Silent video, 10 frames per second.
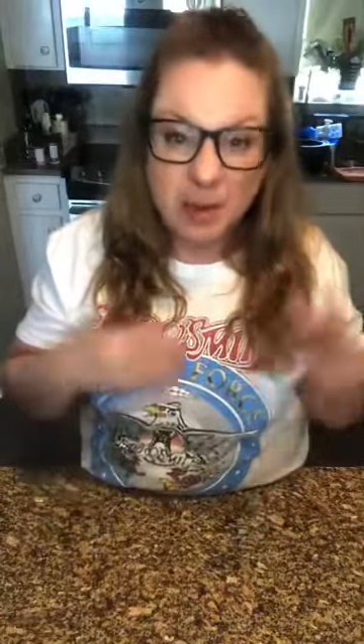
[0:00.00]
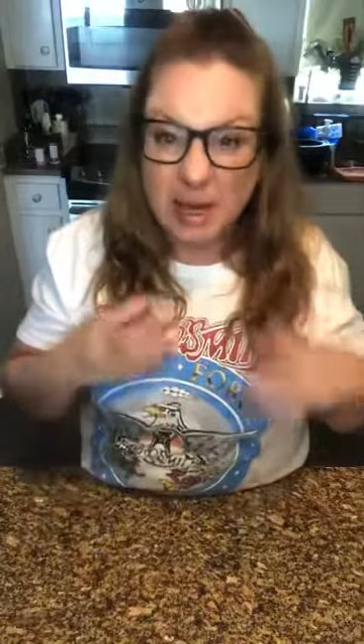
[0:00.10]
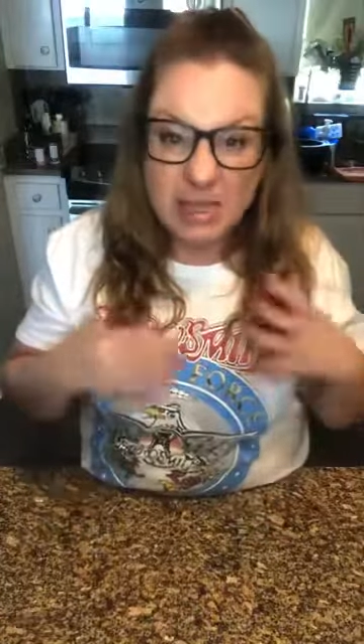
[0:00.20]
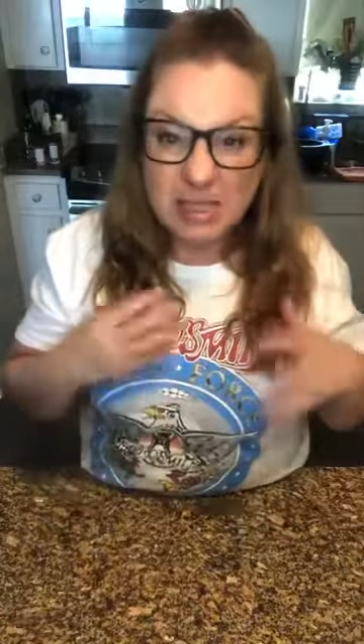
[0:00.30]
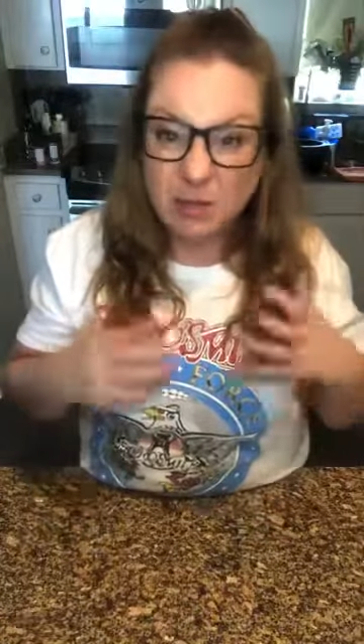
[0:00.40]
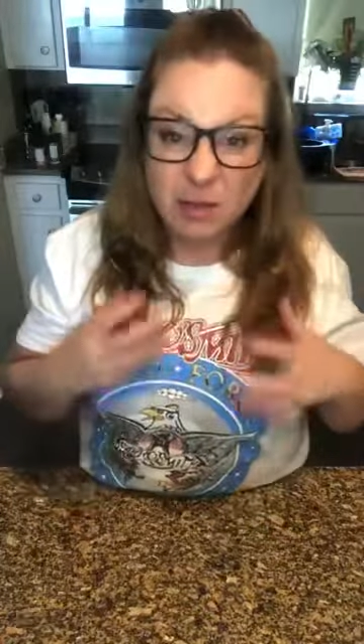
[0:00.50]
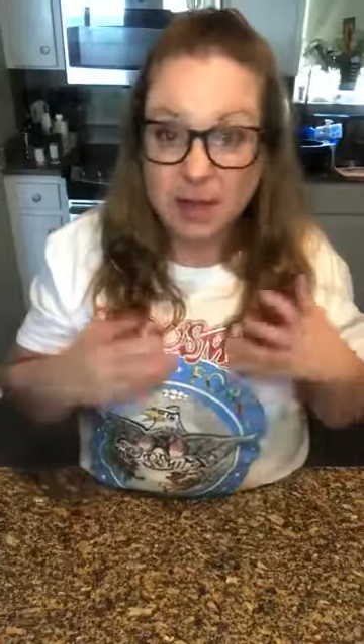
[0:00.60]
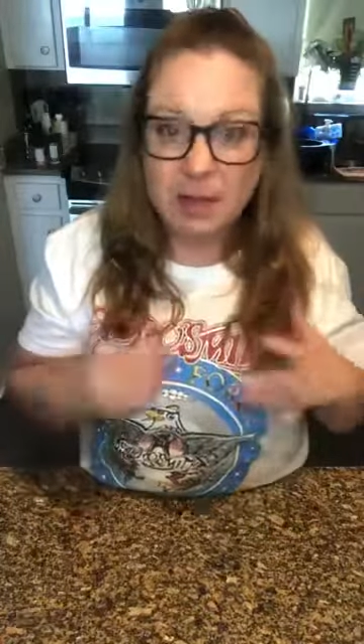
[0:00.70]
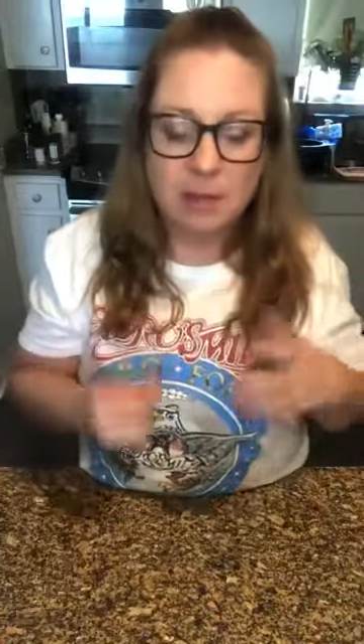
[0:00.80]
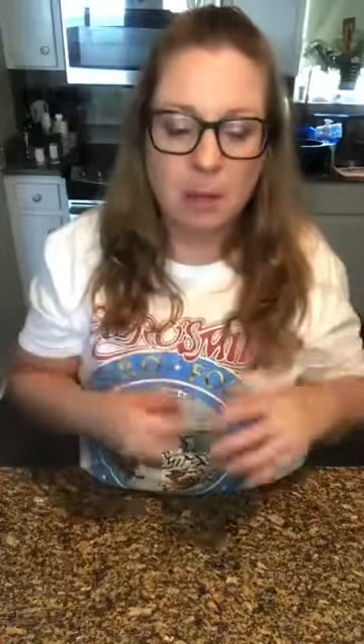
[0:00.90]
nice and
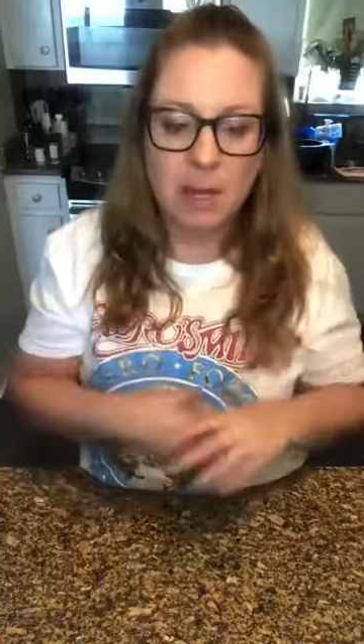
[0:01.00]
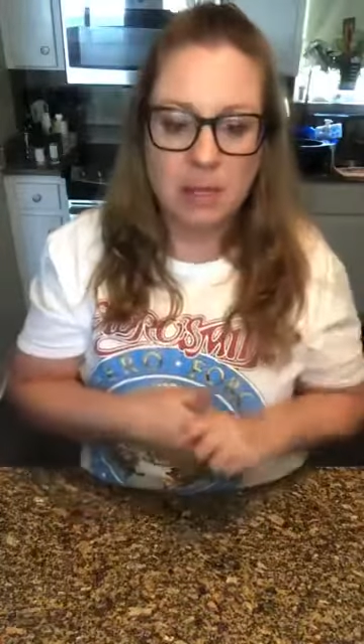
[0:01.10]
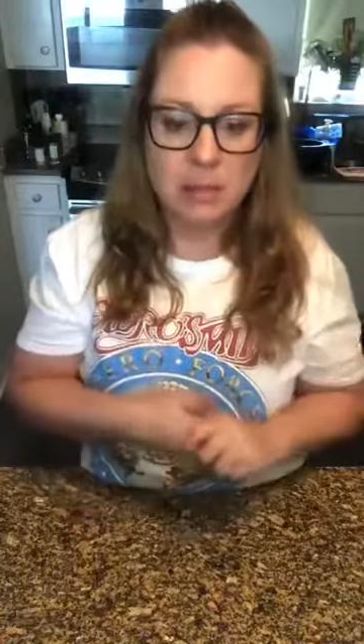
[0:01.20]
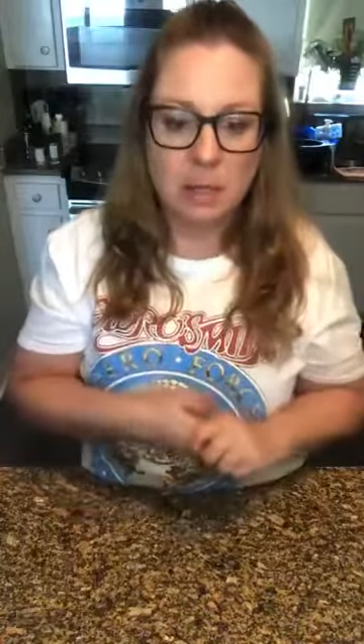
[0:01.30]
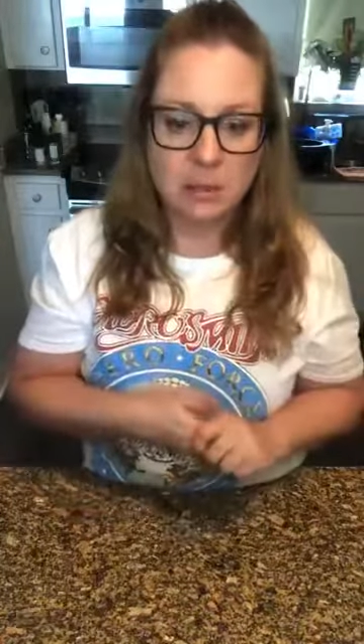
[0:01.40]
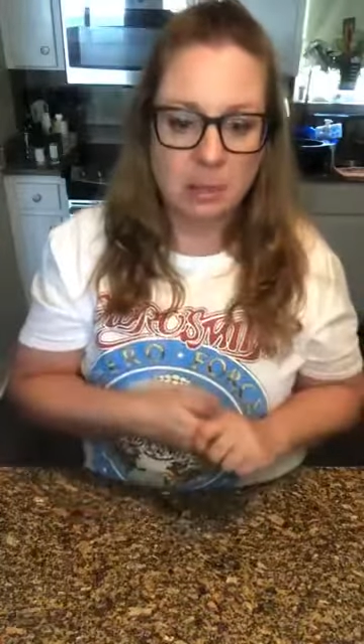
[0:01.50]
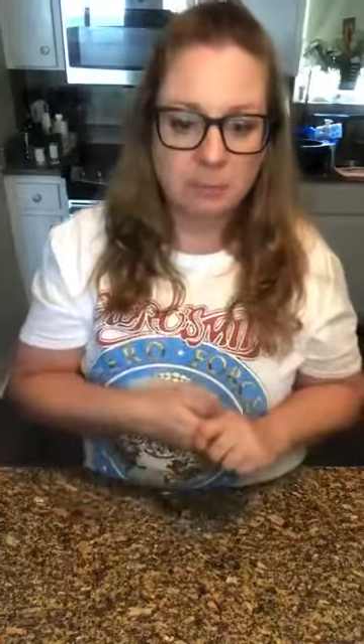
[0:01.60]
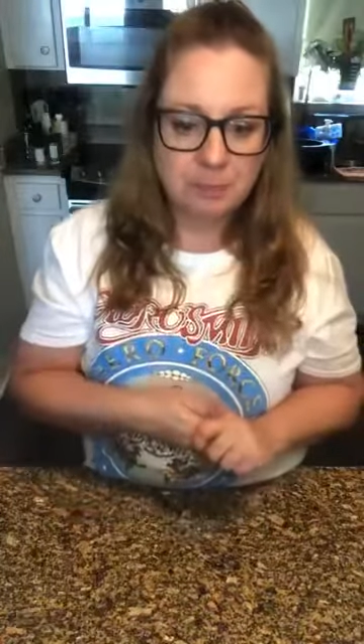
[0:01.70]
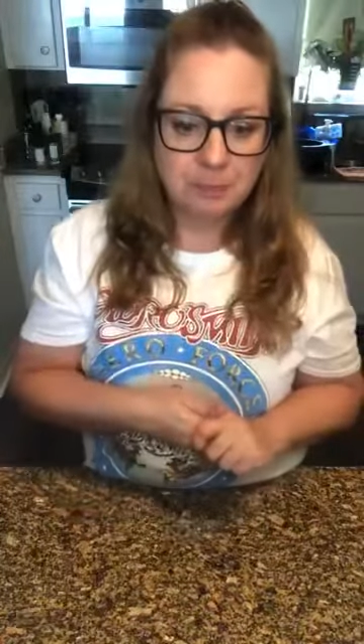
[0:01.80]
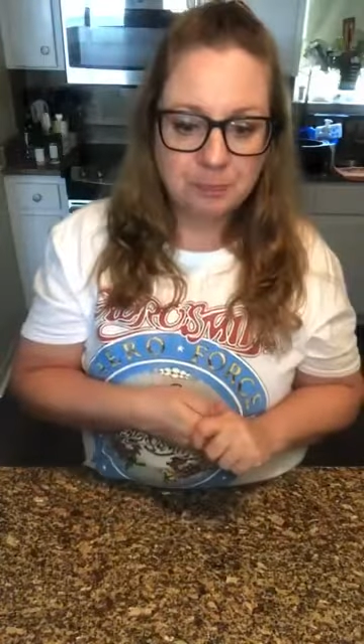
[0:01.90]
flaky then when it's all done.
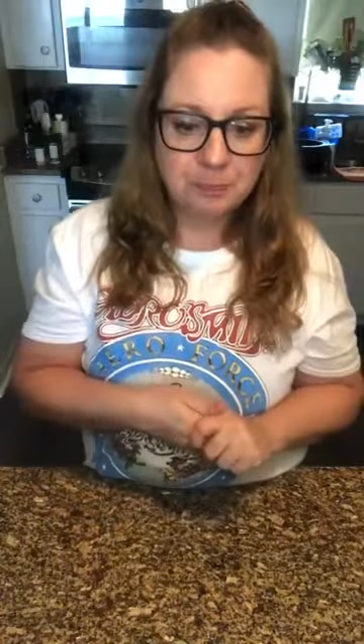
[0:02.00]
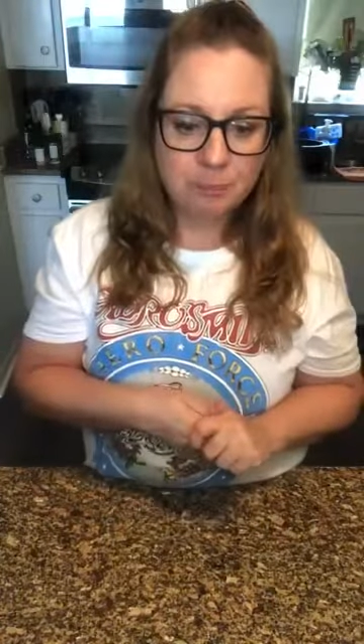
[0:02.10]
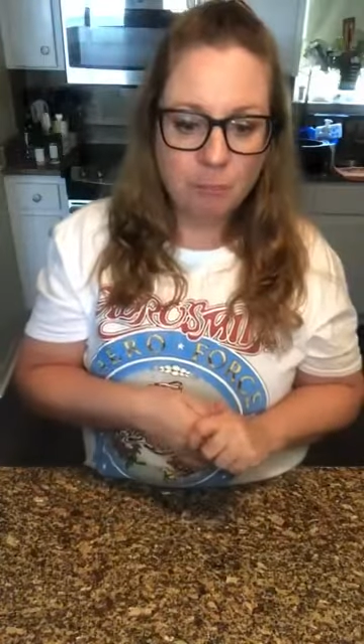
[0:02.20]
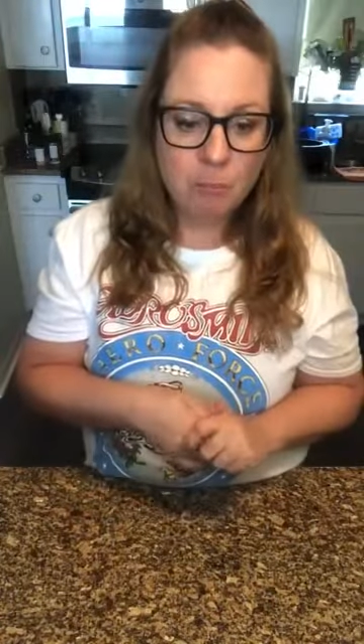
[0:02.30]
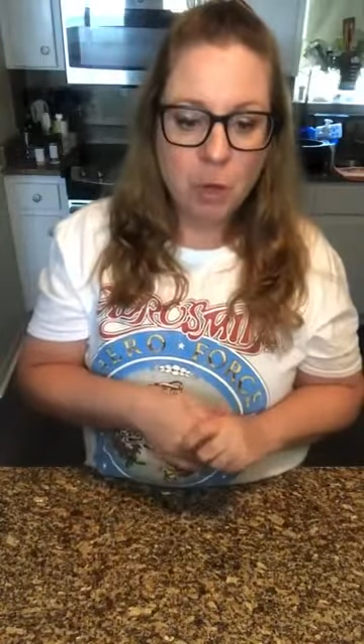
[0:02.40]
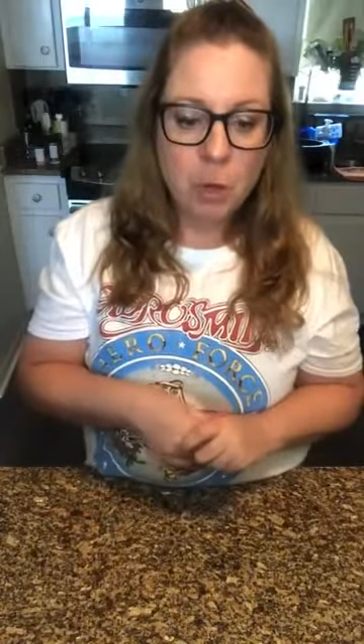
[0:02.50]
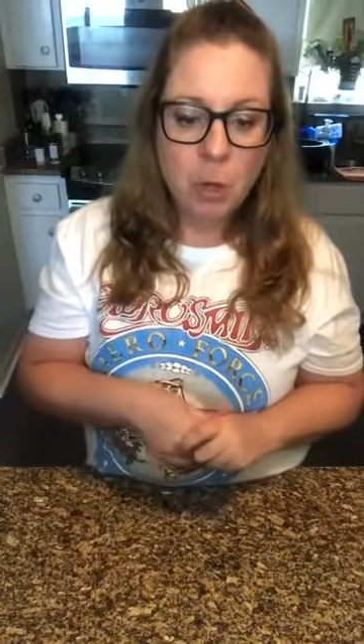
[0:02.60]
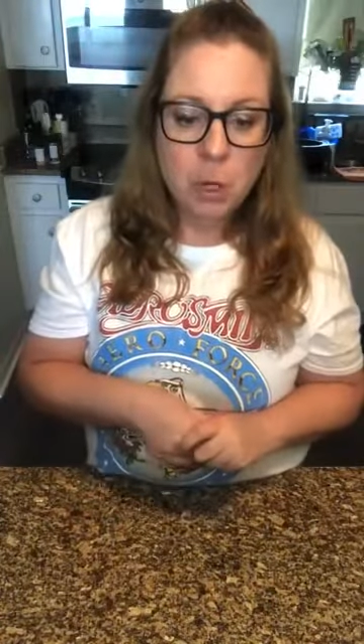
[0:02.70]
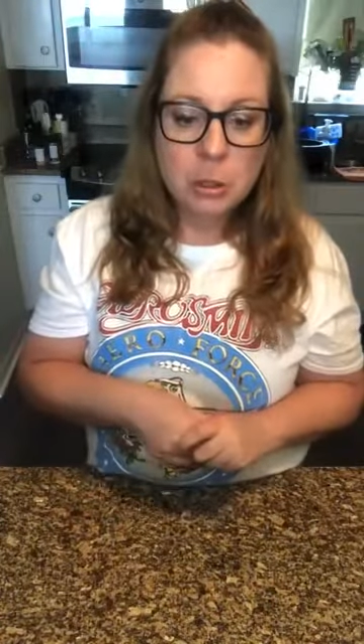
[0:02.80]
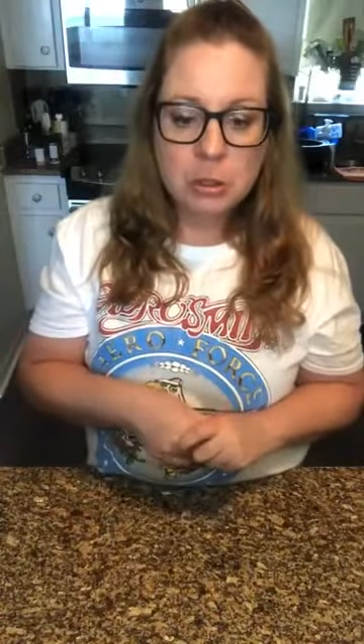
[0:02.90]

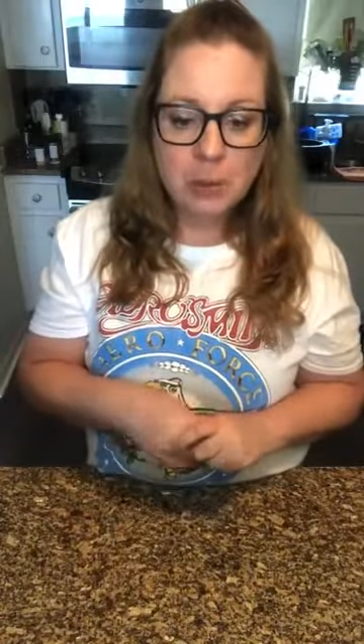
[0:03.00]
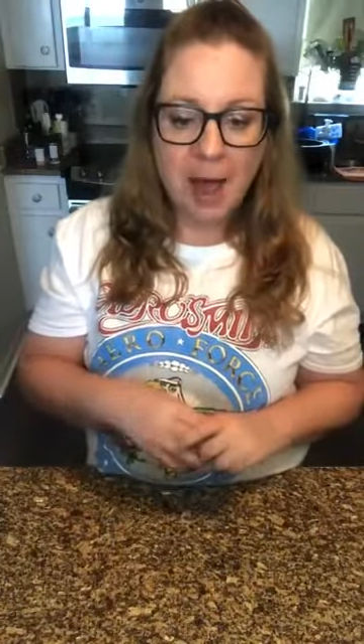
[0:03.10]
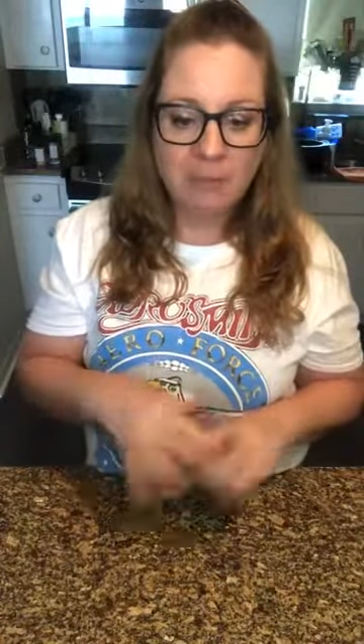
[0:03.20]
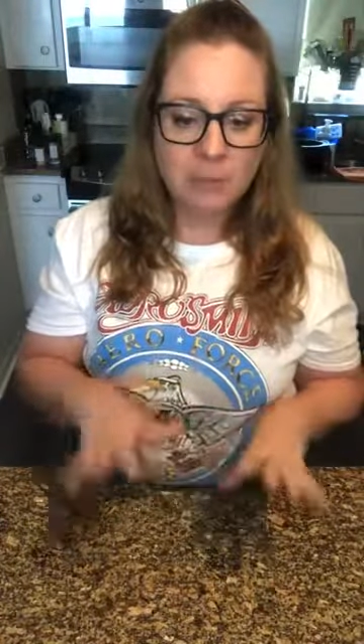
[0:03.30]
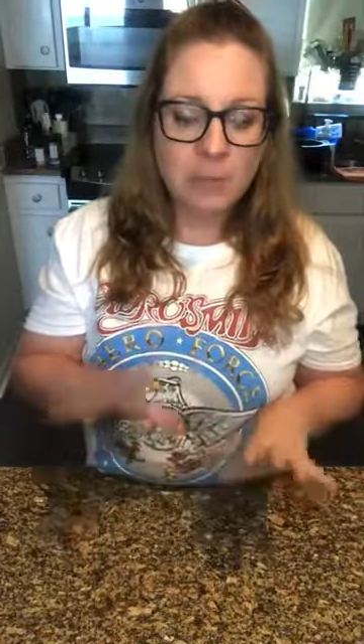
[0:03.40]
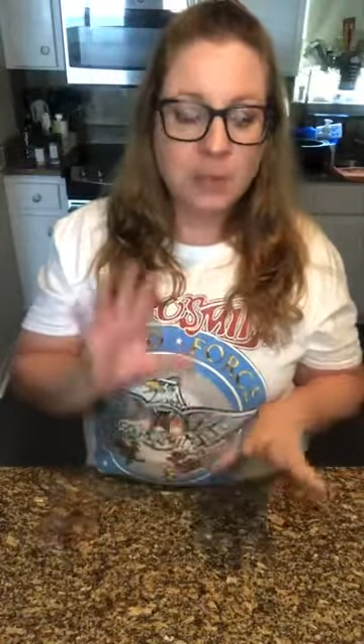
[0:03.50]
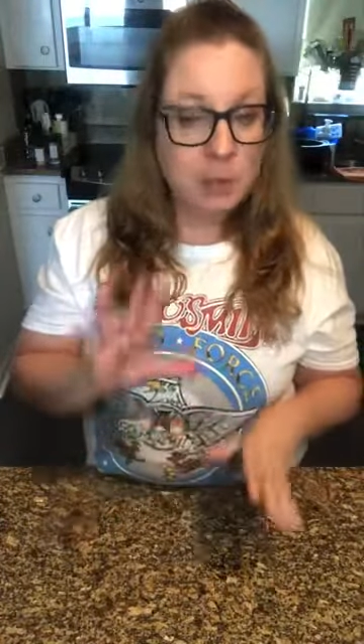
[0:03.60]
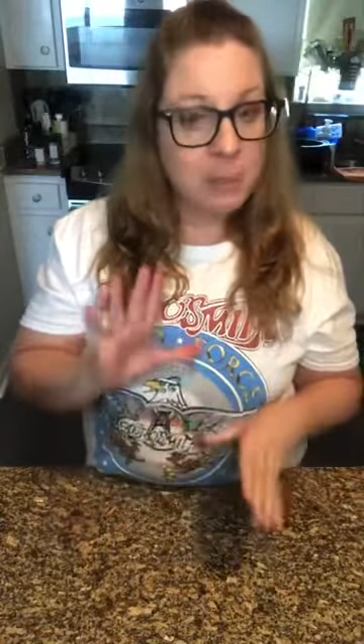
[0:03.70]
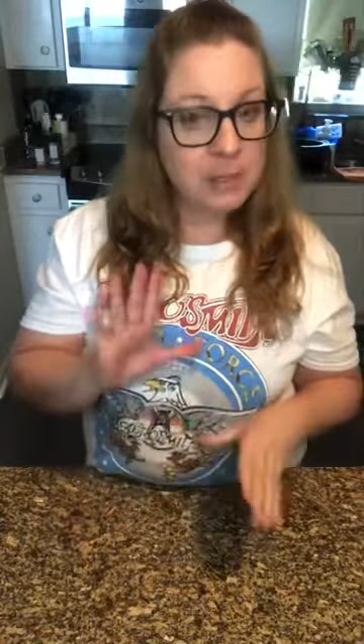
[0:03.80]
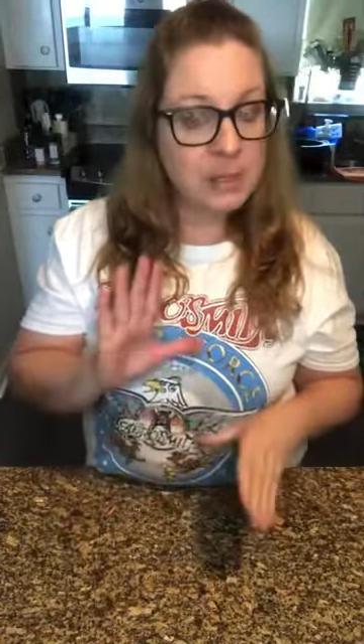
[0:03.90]
So after we
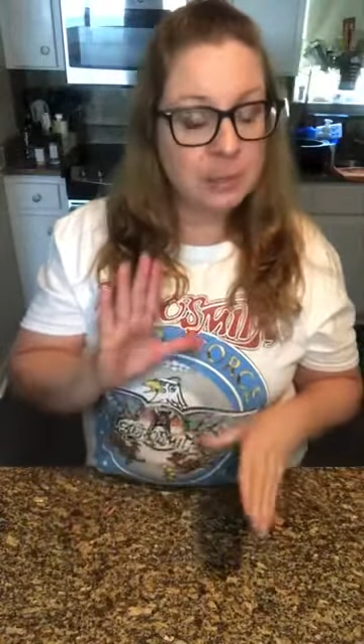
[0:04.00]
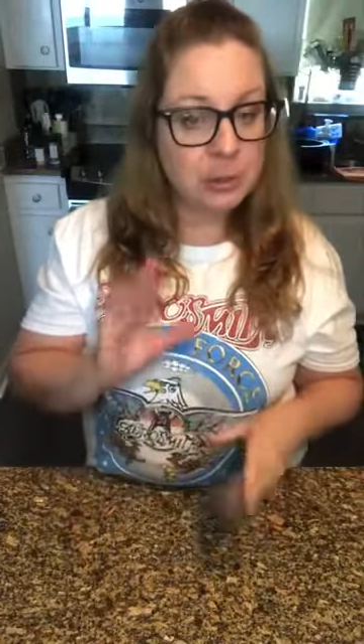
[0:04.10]
drop the temperature to